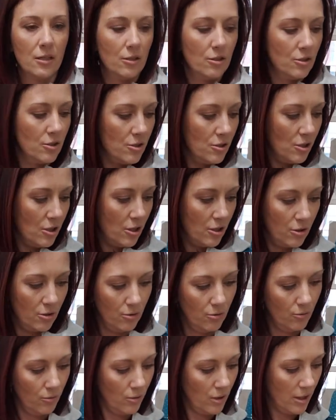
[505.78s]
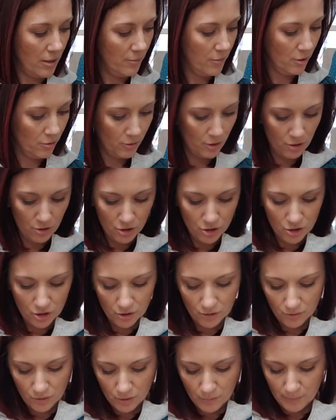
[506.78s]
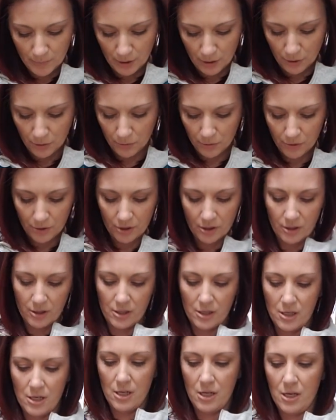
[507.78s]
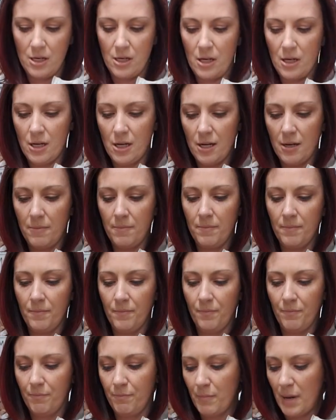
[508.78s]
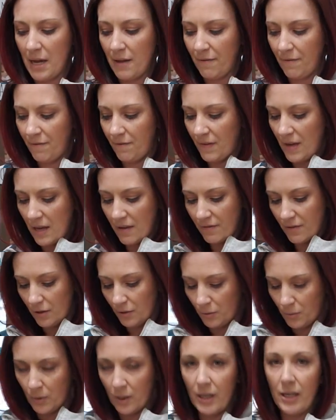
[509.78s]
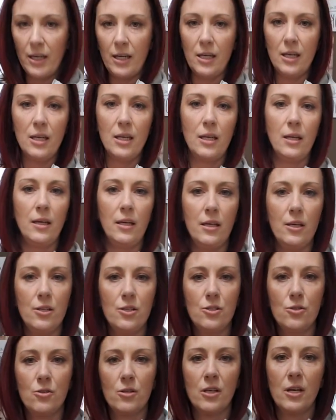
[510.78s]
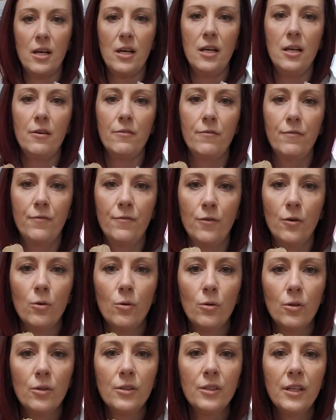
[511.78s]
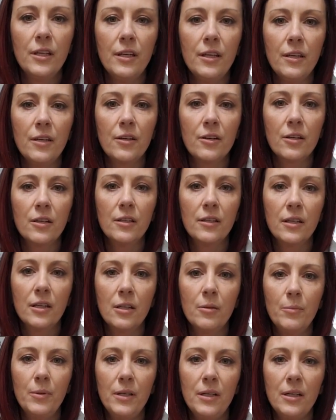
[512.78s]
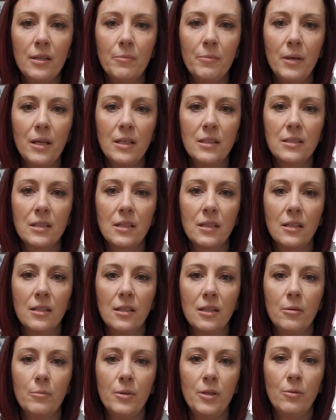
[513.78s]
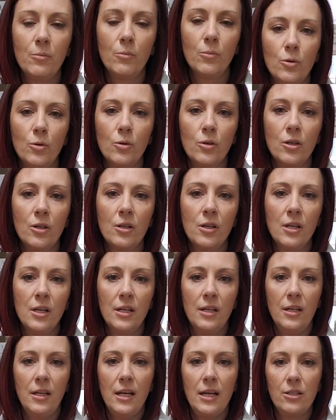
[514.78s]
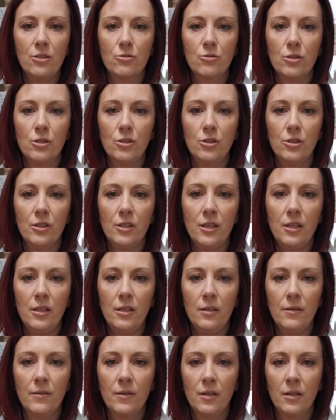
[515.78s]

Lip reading: So I'm going to show you both. My favorite way is to kind of fold the ear a little bit. It makes it a little bit more natural looking.